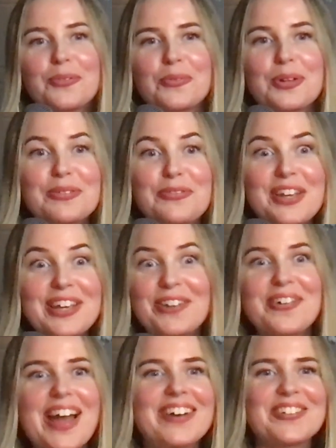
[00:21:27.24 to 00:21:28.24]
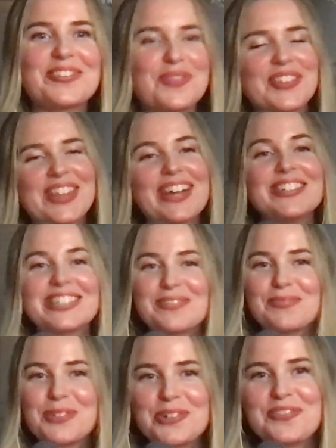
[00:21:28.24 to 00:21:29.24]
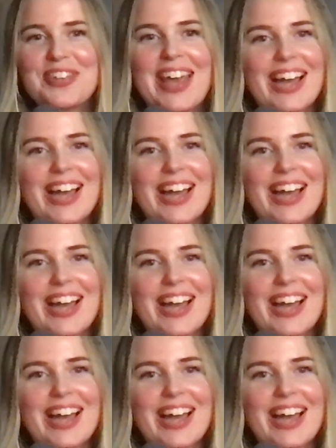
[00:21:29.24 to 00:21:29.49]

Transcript: We'll figure out. But there's a movie.